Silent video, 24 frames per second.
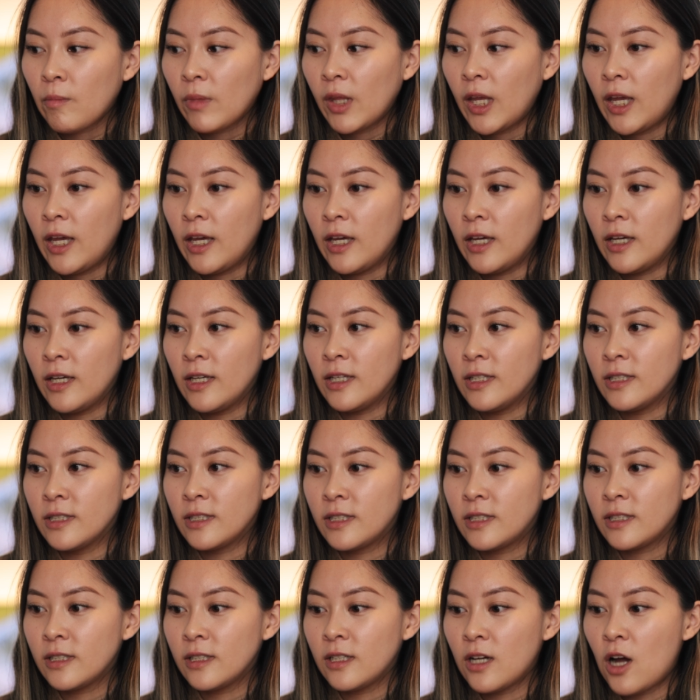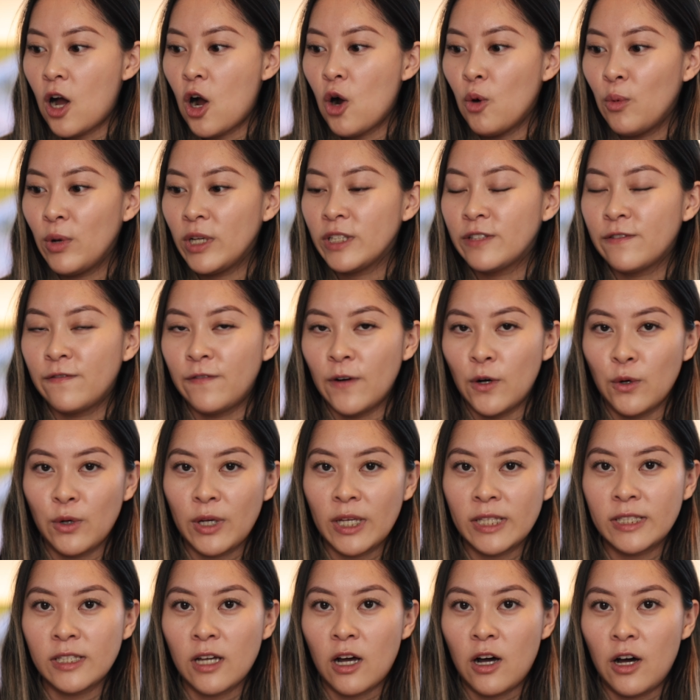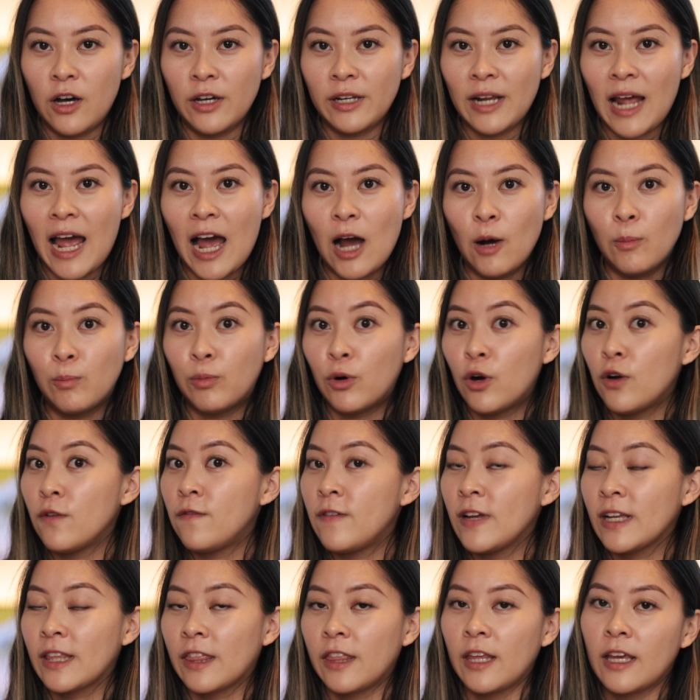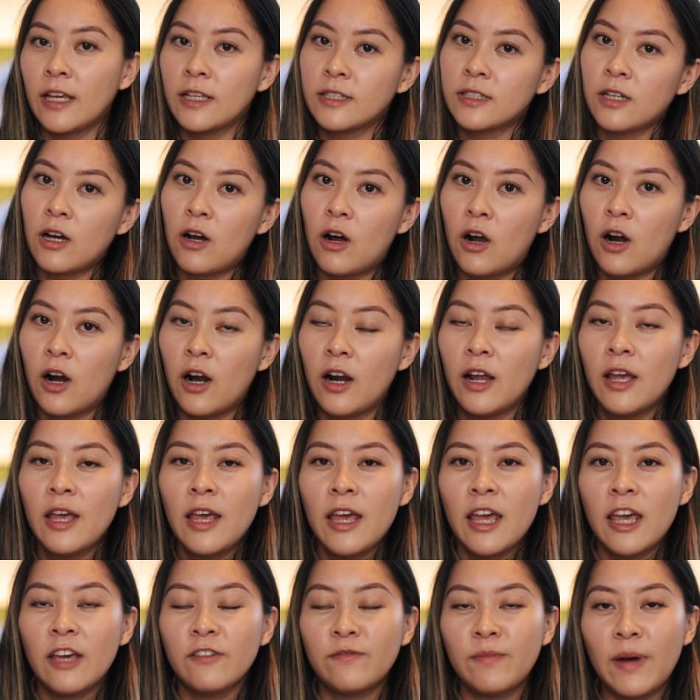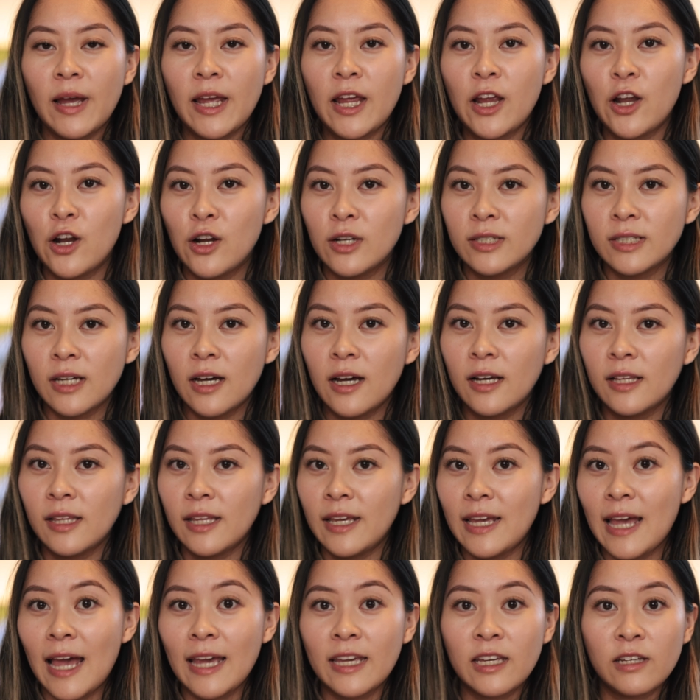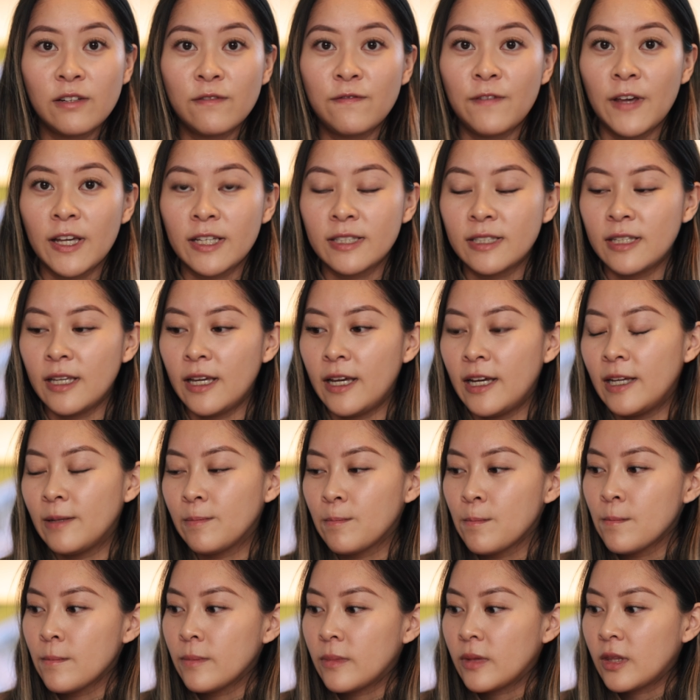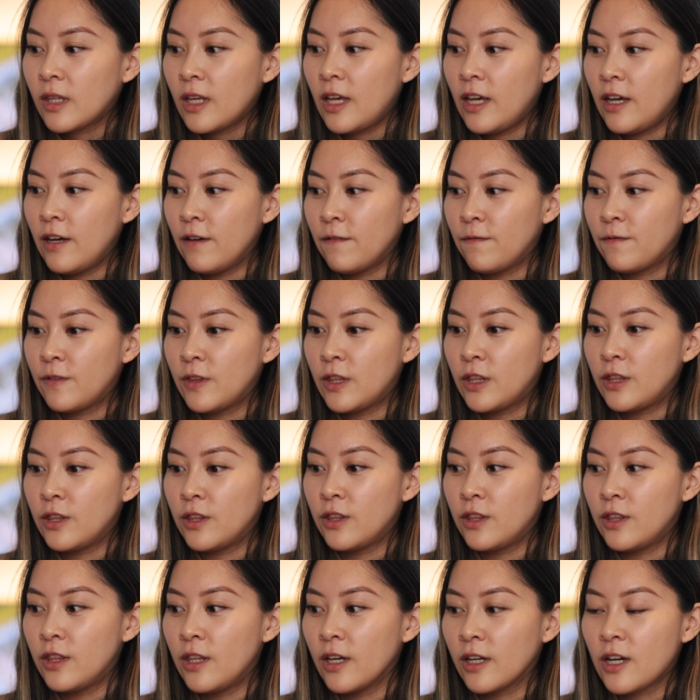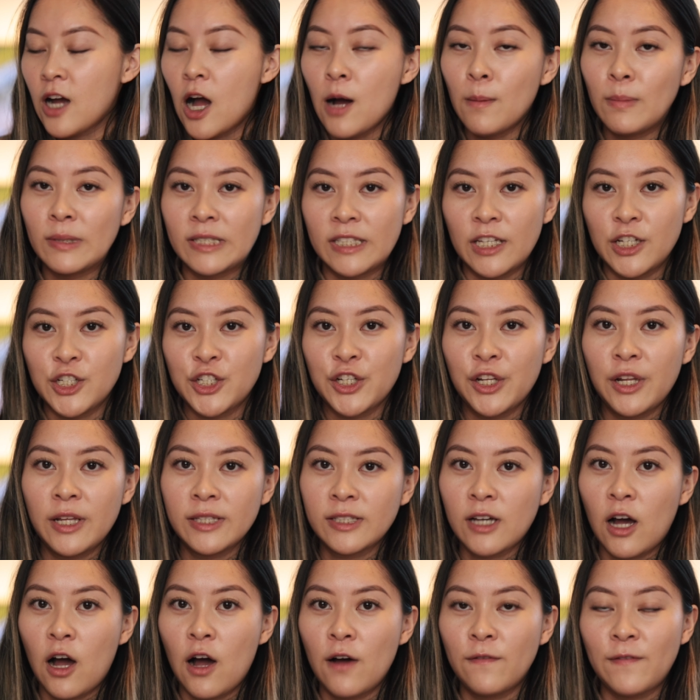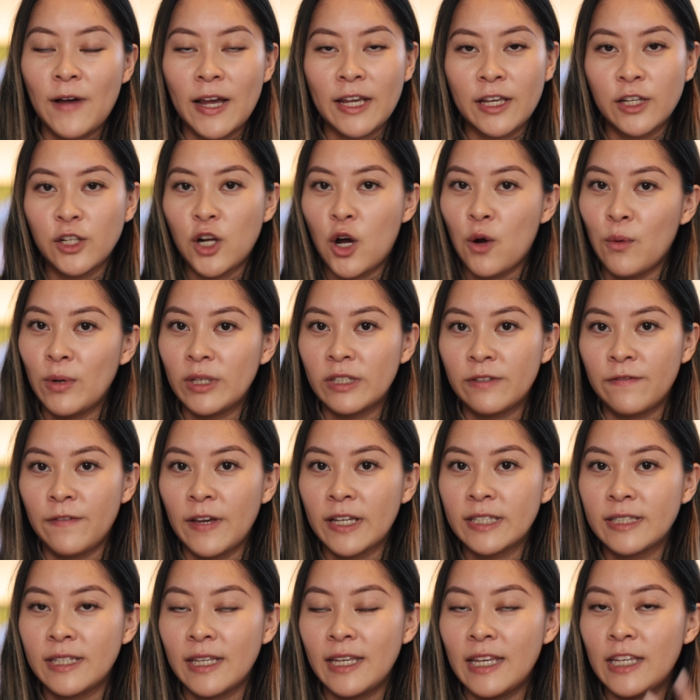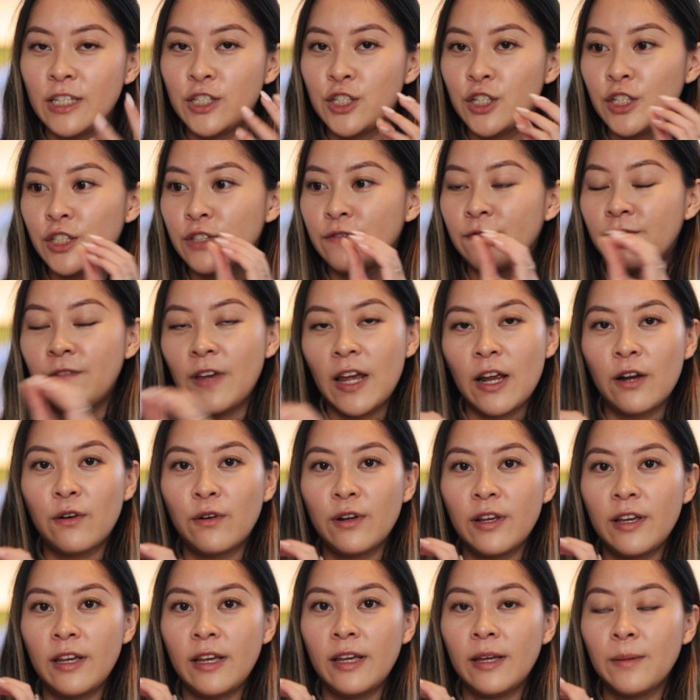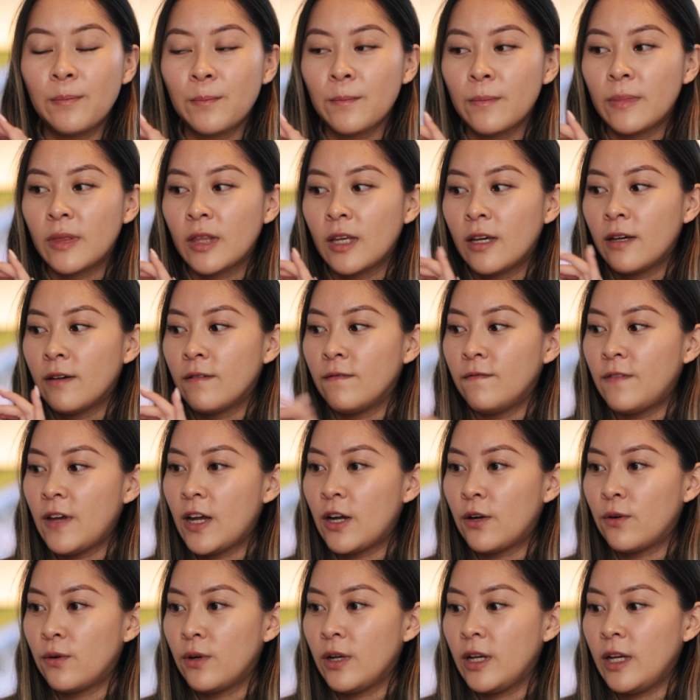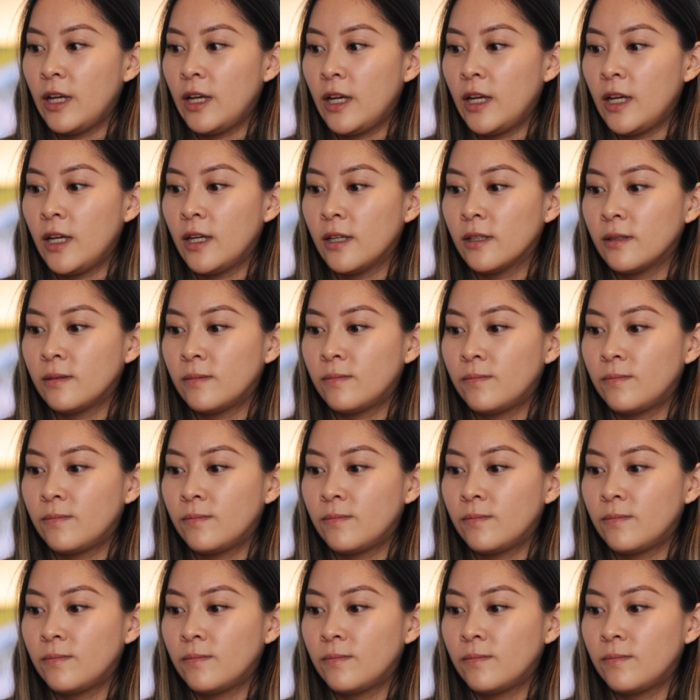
is always focus on how perfect things are. If my hair is ugly, I can fix it. If the composition is off, I can always fix it. It's just very, very